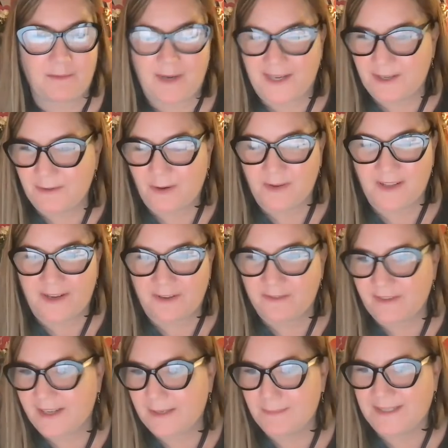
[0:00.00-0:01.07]
write your own letter of
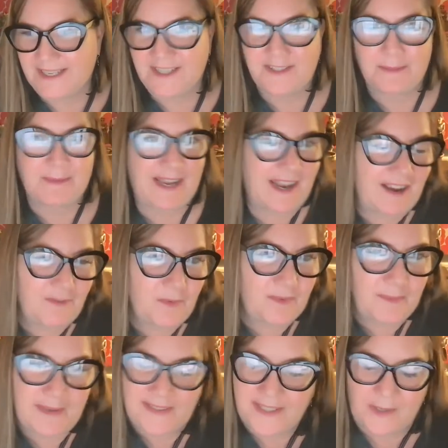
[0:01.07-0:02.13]
recommendation, but have,
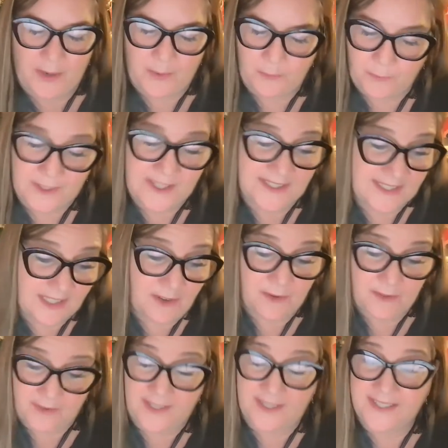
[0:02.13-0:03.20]
which is another
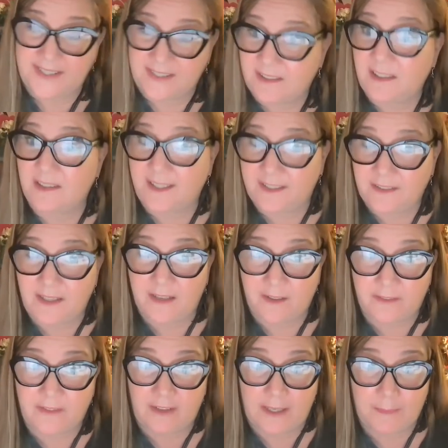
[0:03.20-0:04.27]
thing, is collect letter
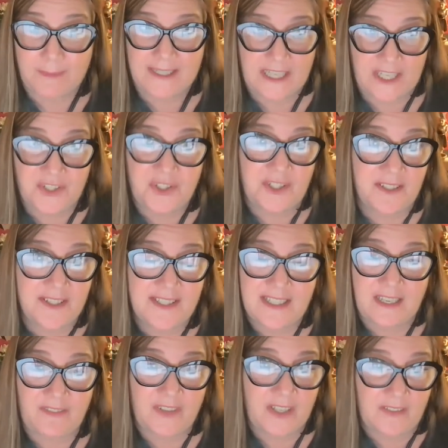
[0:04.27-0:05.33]
of recommendations,
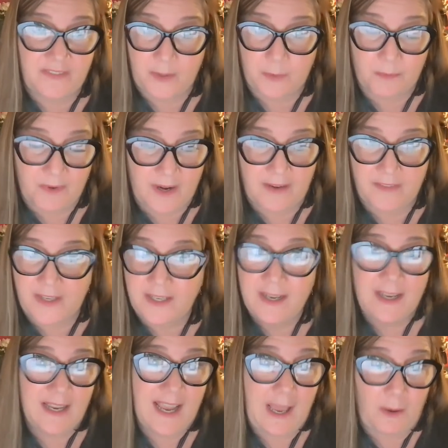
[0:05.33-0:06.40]
even if they're private,
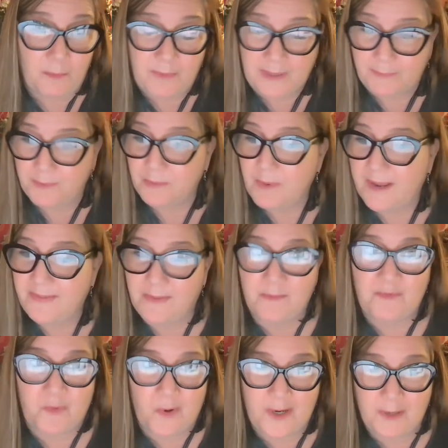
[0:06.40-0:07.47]
help people write them
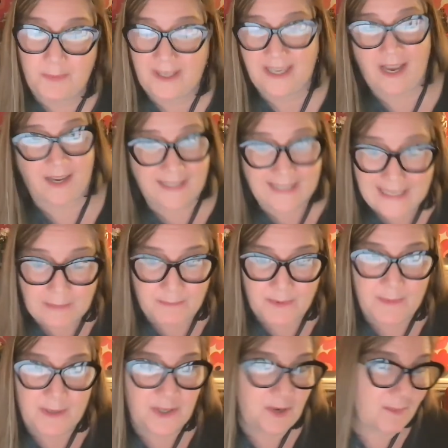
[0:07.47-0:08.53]
for you, but kind of keep them
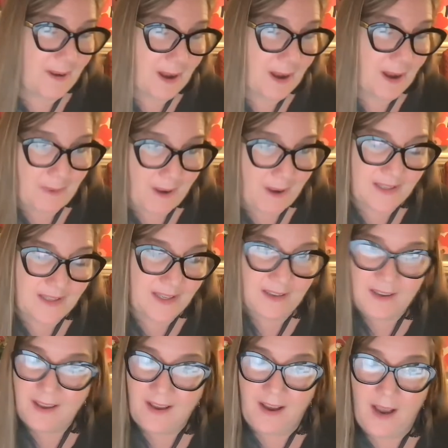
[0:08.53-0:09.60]
in your back
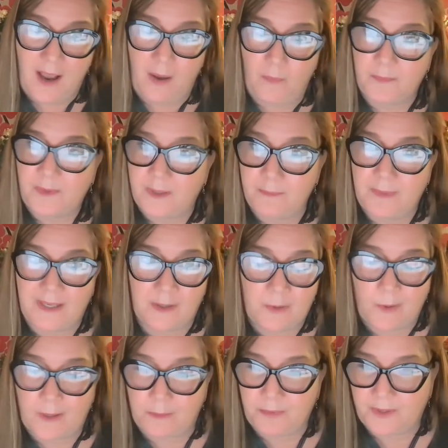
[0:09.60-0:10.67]
pocket, can be
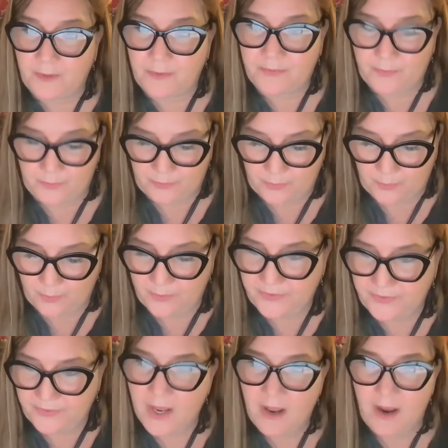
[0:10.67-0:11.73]
incredibly useful tools.